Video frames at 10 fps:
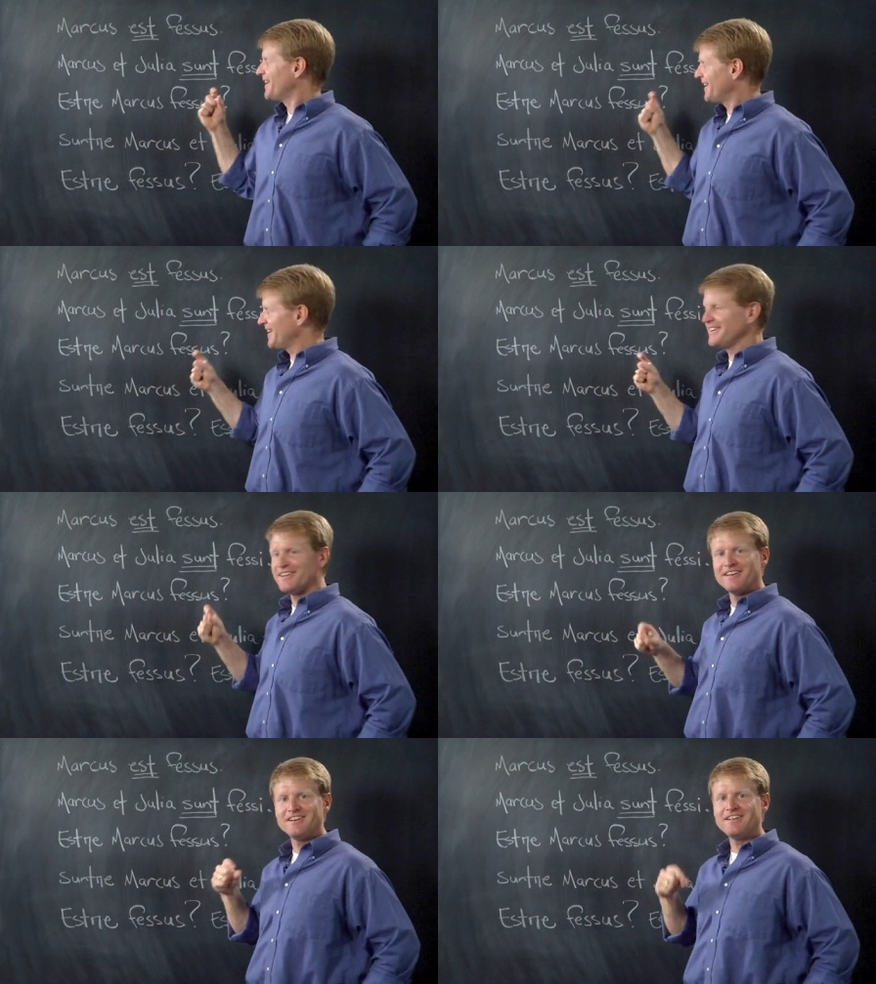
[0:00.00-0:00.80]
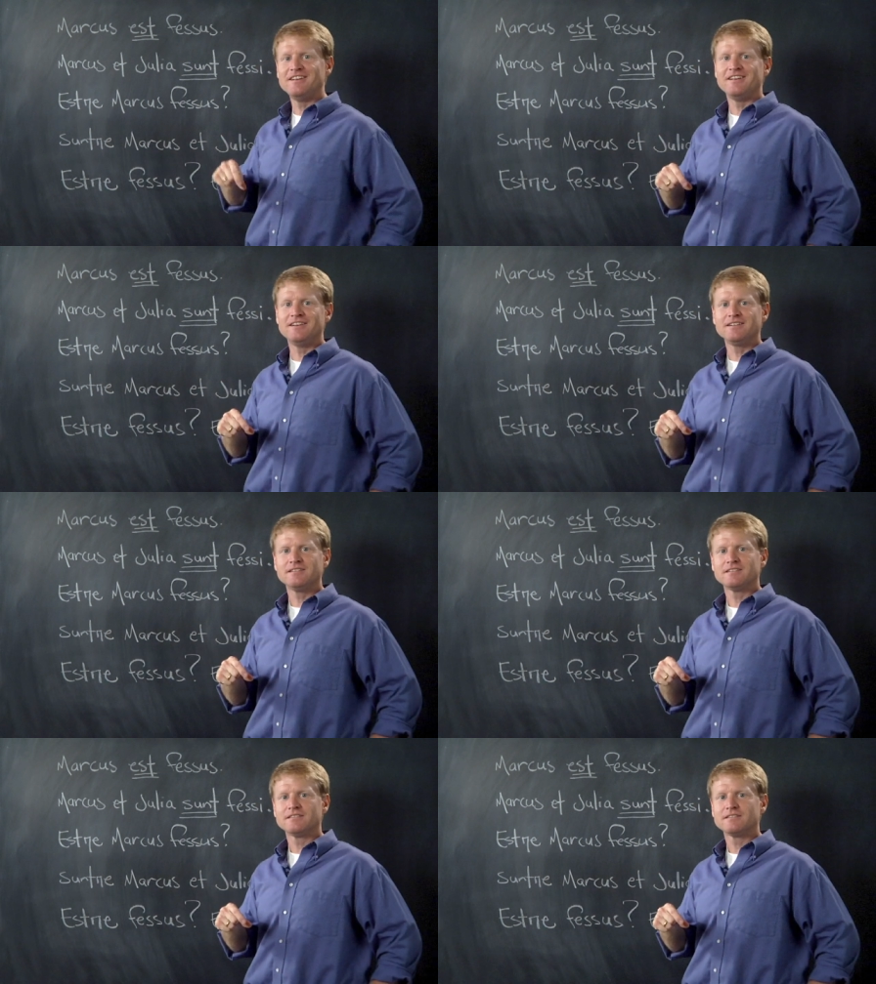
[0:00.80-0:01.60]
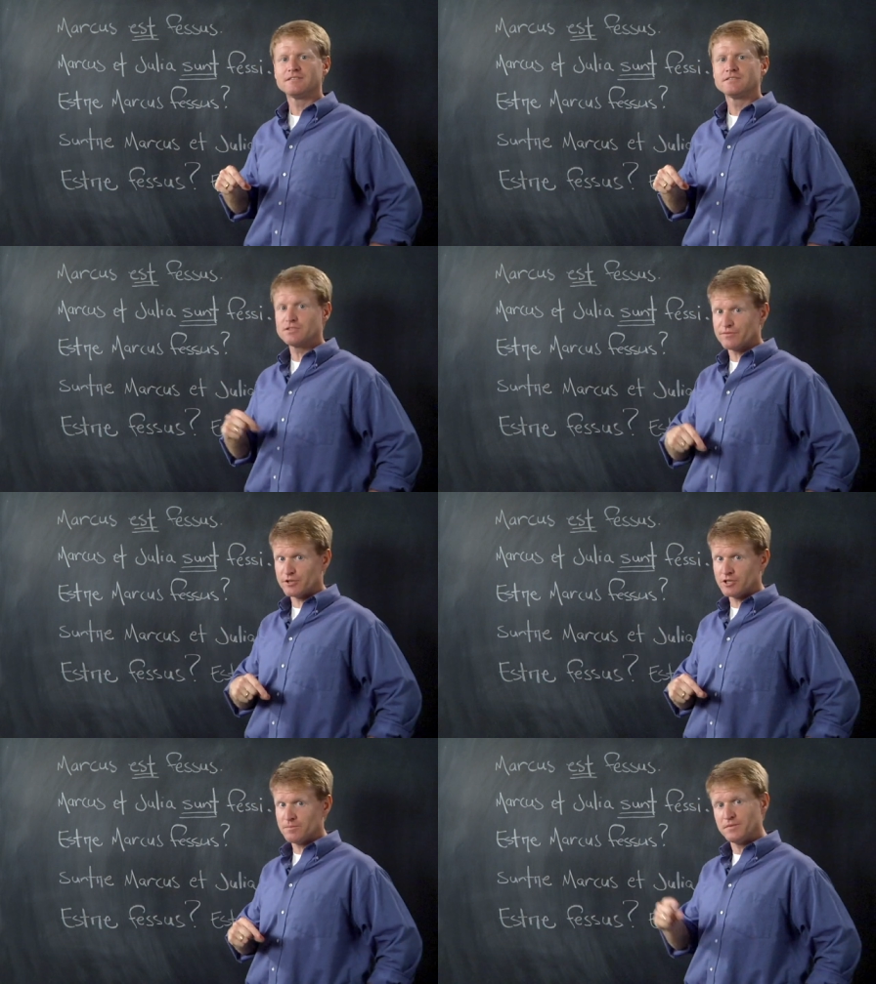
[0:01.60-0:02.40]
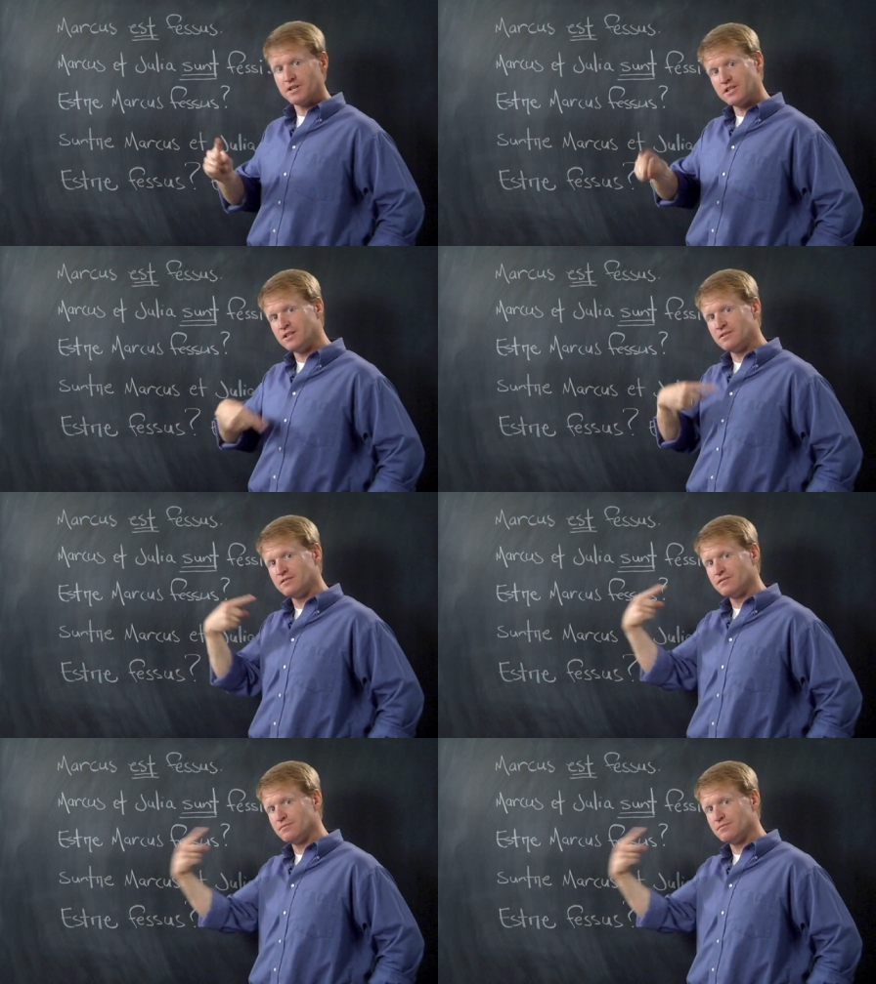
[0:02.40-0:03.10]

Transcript: Add ne to the verb and then